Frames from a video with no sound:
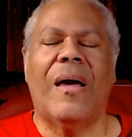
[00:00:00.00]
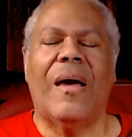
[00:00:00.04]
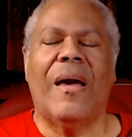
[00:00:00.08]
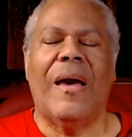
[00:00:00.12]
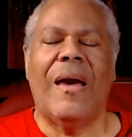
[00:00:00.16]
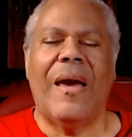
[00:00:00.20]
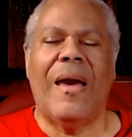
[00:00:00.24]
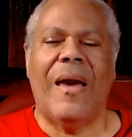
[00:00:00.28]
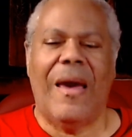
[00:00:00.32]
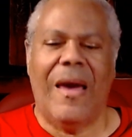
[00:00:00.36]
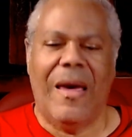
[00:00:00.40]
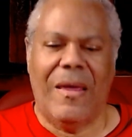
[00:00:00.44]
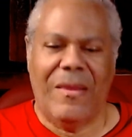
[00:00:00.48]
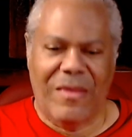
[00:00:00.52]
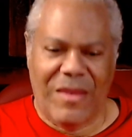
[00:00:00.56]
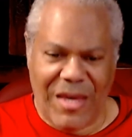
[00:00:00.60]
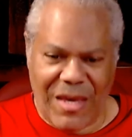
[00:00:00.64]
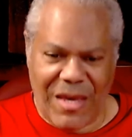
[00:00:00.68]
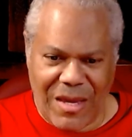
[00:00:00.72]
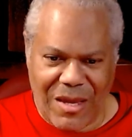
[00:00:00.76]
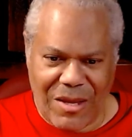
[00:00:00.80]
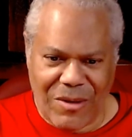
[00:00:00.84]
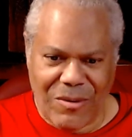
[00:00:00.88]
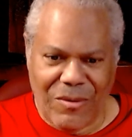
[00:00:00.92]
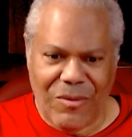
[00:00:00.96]
And
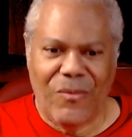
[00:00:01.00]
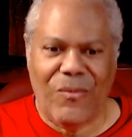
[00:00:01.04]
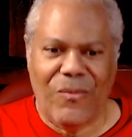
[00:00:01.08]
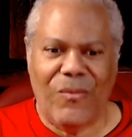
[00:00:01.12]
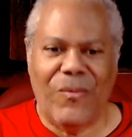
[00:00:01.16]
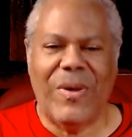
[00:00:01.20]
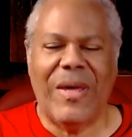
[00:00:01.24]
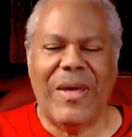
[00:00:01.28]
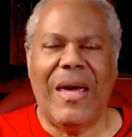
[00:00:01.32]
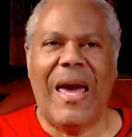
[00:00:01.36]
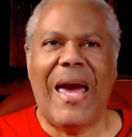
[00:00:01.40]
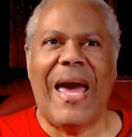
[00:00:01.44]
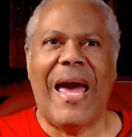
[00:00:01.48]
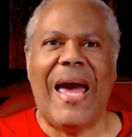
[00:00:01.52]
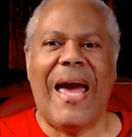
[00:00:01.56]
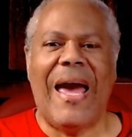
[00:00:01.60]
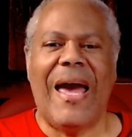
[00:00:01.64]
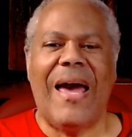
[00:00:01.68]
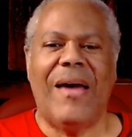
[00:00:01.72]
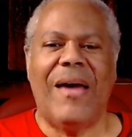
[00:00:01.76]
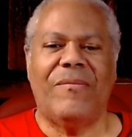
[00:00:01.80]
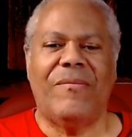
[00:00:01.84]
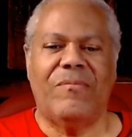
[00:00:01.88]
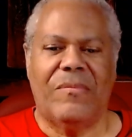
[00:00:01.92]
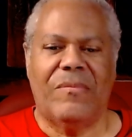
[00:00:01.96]
then we
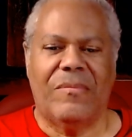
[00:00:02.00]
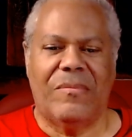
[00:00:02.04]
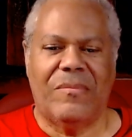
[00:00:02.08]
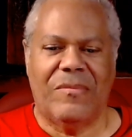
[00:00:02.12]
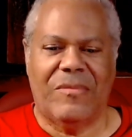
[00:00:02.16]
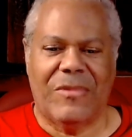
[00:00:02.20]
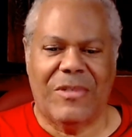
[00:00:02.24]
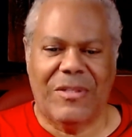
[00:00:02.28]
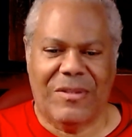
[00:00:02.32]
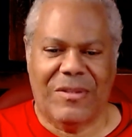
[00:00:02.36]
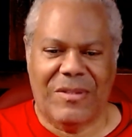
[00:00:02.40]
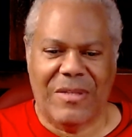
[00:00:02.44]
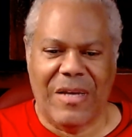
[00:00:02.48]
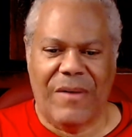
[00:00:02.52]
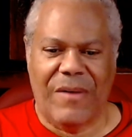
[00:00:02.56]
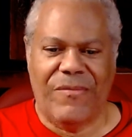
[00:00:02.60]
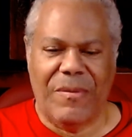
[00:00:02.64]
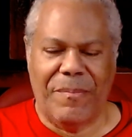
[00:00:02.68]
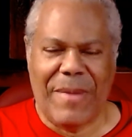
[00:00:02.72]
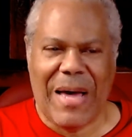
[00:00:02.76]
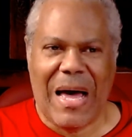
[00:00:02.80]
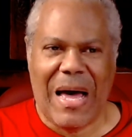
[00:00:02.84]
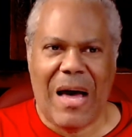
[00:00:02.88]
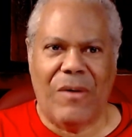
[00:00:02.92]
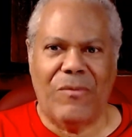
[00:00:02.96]
have the stuff
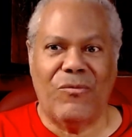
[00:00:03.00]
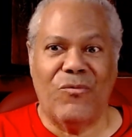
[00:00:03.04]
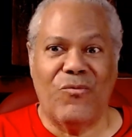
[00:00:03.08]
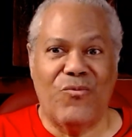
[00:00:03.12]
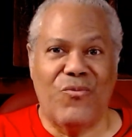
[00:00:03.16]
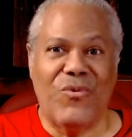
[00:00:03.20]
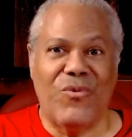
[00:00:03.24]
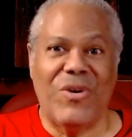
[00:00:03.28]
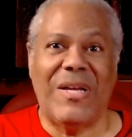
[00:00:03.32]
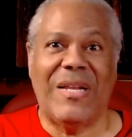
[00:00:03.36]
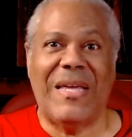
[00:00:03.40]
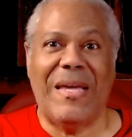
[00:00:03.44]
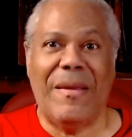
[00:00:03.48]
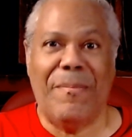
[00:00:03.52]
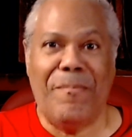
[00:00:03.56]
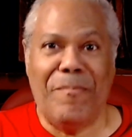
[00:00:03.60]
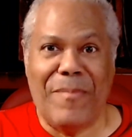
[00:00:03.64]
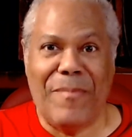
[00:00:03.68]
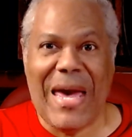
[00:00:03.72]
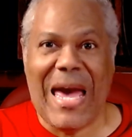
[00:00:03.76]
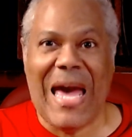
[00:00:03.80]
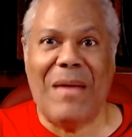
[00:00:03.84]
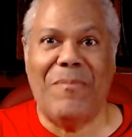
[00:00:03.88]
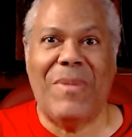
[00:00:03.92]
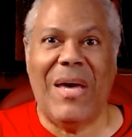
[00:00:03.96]
about really
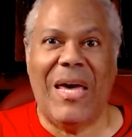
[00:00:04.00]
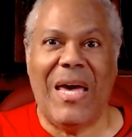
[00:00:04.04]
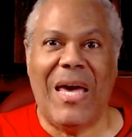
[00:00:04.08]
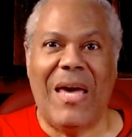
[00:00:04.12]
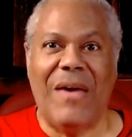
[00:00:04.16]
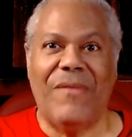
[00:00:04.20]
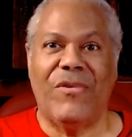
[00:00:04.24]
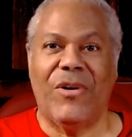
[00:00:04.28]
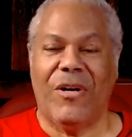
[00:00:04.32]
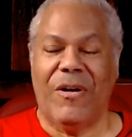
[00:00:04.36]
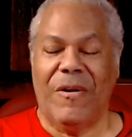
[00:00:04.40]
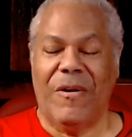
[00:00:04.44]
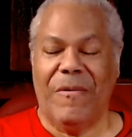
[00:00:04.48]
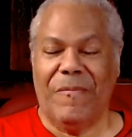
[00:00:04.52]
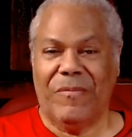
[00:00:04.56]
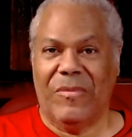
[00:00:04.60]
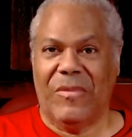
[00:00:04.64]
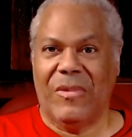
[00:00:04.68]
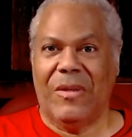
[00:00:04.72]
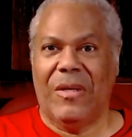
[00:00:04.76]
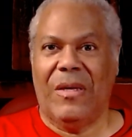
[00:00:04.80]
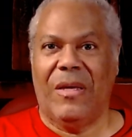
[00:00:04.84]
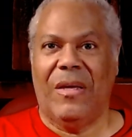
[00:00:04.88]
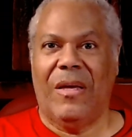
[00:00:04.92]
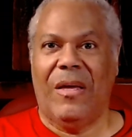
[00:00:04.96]
bad behavior.
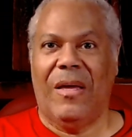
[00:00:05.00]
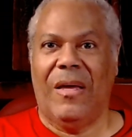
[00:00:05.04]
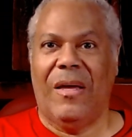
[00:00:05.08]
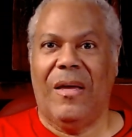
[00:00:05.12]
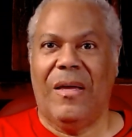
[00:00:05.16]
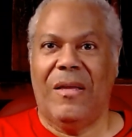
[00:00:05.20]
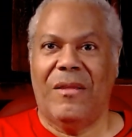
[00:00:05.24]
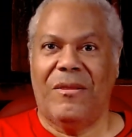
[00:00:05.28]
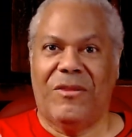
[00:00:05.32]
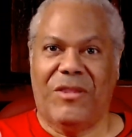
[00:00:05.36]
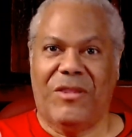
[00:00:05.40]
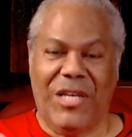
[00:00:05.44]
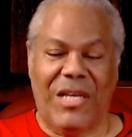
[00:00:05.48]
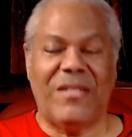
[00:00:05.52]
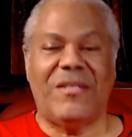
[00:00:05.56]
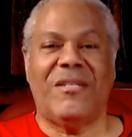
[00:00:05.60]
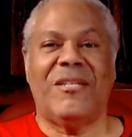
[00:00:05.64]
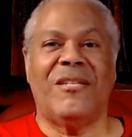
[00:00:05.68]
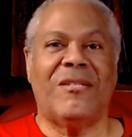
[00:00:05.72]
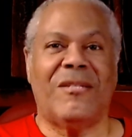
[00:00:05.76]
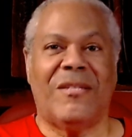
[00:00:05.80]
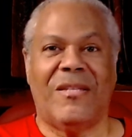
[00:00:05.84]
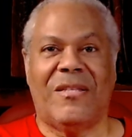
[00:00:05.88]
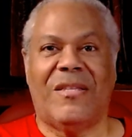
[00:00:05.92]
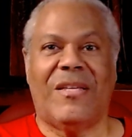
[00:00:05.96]
This
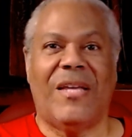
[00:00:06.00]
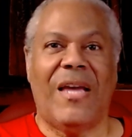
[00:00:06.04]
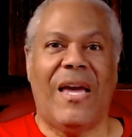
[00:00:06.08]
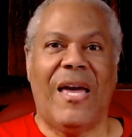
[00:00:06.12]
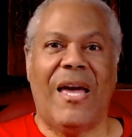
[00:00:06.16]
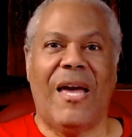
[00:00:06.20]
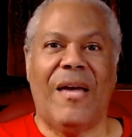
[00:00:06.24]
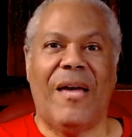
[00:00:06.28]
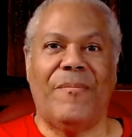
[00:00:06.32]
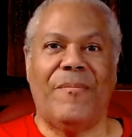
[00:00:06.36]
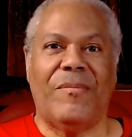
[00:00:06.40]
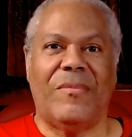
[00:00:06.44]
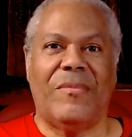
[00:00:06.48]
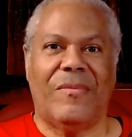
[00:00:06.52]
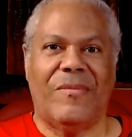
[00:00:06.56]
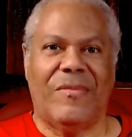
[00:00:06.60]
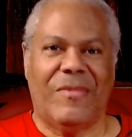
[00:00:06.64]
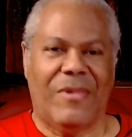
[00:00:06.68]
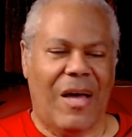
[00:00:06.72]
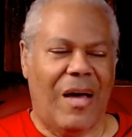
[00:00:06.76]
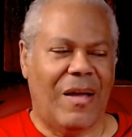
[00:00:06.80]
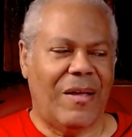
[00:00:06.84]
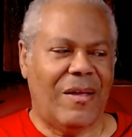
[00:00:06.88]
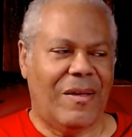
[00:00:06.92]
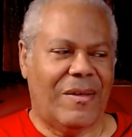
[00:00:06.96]
is a thing,
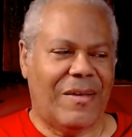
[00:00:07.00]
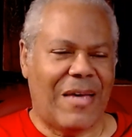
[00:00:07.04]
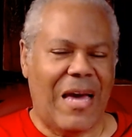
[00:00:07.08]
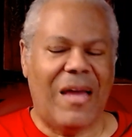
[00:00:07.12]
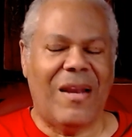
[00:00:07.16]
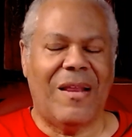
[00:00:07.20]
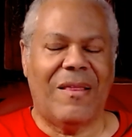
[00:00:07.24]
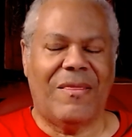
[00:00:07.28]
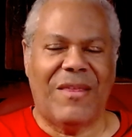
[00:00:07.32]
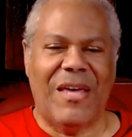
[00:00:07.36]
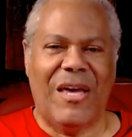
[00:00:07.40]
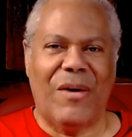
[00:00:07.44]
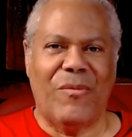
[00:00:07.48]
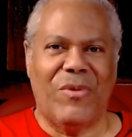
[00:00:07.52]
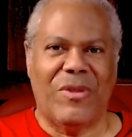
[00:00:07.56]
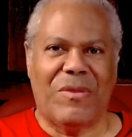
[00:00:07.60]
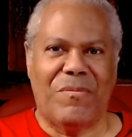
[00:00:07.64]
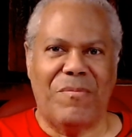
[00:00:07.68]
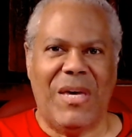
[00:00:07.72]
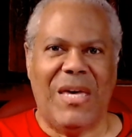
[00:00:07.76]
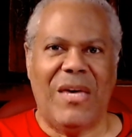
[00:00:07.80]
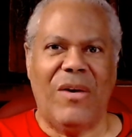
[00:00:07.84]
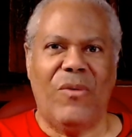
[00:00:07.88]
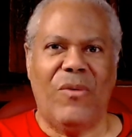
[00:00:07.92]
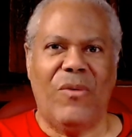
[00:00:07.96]
a kind of thing with
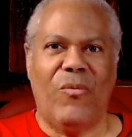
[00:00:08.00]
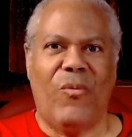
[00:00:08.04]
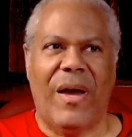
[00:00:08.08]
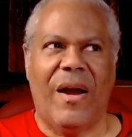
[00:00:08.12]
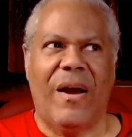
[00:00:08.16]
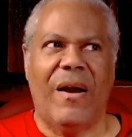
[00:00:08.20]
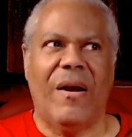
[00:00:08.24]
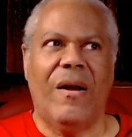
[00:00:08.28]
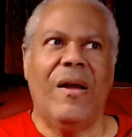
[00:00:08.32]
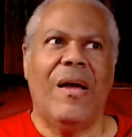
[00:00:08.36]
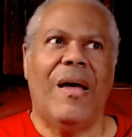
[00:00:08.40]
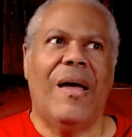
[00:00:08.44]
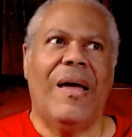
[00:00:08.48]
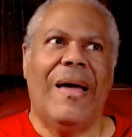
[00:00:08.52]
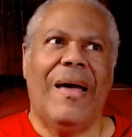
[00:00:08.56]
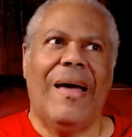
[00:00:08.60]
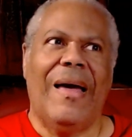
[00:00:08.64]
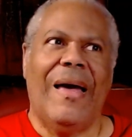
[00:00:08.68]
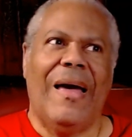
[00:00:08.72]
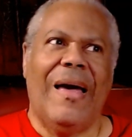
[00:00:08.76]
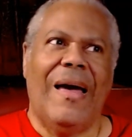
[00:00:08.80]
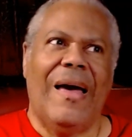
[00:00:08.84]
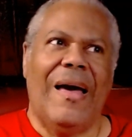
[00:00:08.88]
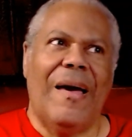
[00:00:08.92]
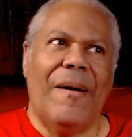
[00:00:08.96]
me where
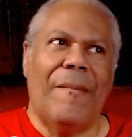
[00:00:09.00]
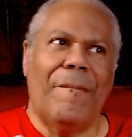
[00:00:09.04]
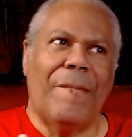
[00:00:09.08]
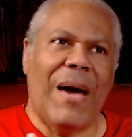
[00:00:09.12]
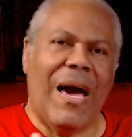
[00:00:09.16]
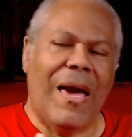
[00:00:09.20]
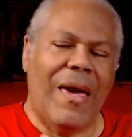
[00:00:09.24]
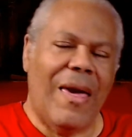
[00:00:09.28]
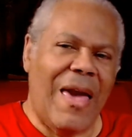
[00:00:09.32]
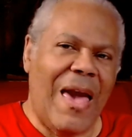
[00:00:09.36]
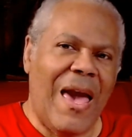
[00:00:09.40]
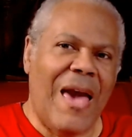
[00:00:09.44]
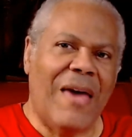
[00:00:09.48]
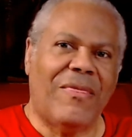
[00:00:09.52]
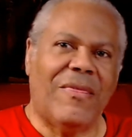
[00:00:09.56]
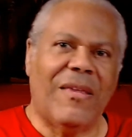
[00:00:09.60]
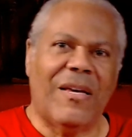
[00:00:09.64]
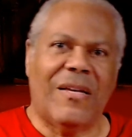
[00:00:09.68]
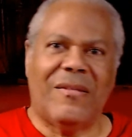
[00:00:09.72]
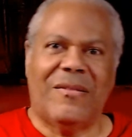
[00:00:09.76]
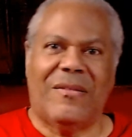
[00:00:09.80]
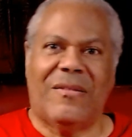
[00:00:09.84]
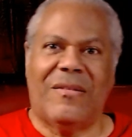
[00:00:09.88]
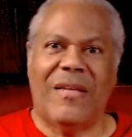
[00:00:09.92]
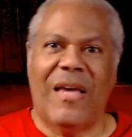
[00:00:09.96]
my ethics
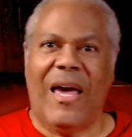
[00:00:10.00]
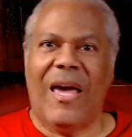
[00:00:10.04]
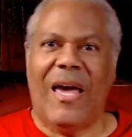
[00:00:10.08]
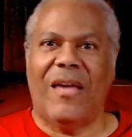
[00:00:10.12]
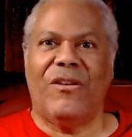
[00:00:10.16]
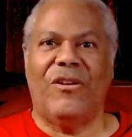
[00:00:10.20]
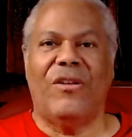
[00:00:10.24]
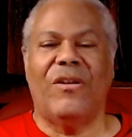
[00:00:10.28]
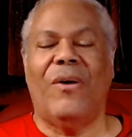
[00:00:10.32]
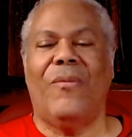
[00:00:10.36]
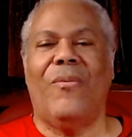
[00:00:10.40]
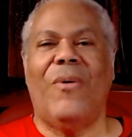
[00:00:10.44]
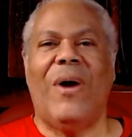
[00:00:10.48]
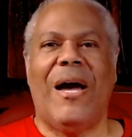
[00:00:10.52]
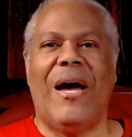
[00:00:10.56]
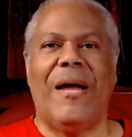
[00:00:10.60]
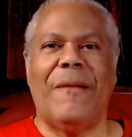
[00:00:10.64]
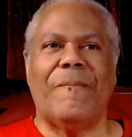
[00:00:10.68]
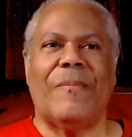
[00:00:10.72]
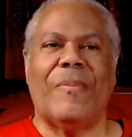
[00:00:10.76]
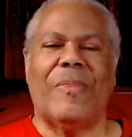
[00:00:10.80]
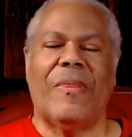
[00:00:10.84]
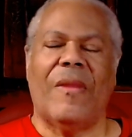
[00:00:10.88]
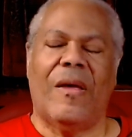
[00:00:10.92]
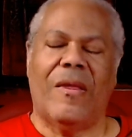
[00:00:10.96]
say, you know what,
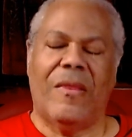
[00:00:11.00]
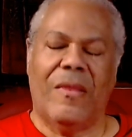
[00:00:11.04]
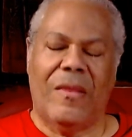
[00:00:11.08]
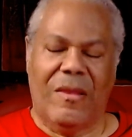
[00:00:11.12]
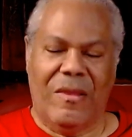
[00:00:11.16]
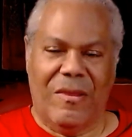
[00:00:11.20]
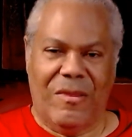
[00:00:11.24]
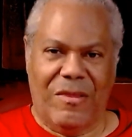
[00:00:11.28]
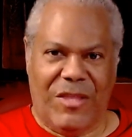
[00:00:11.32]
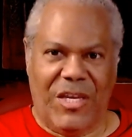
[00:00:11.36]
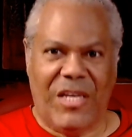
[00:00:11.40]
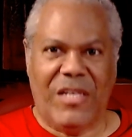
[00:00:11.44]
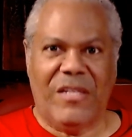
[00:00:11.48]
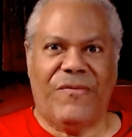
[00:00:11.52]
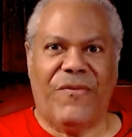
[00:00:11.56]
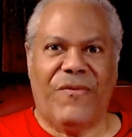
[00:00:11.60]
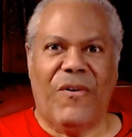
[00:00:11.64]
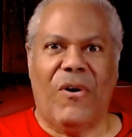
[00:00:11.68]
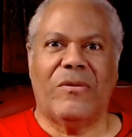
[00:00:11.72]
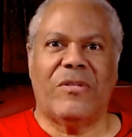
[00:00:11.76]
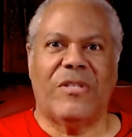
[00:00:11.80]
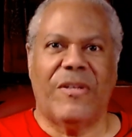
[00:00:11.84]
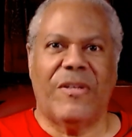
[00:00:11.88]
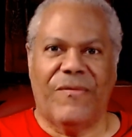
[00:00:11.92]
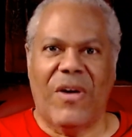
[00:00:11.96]
these
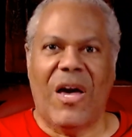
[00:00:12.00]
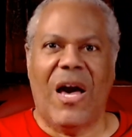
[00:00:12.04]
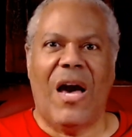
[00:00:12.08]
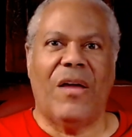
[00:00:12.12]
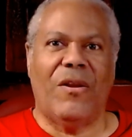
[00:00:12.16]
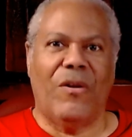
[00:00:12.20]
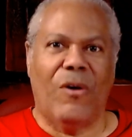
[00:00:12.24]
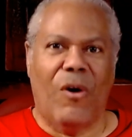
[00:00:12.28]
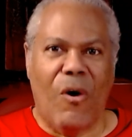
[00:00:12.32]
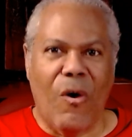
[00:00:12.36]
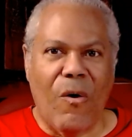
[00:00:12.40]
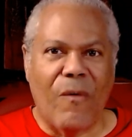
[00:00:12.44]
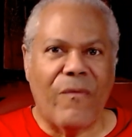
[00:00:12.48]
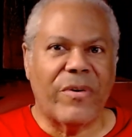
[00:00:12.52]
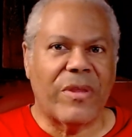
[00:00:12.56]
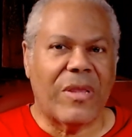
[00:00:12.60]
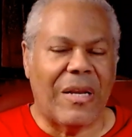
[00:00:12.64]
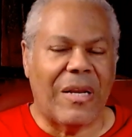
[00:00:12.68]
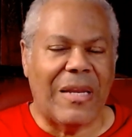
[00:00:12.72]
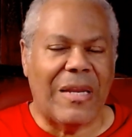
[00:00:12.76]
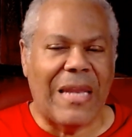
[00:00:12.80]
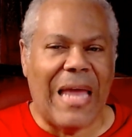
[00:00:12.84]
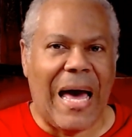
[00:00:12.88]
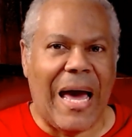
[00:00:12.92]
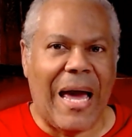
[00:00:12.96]
folks have gone over the
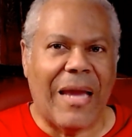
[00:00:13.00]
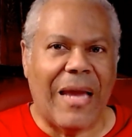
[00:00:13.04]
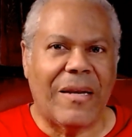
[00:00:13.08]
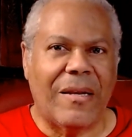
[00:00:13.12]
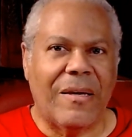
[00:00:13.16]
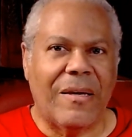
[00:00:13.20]
line.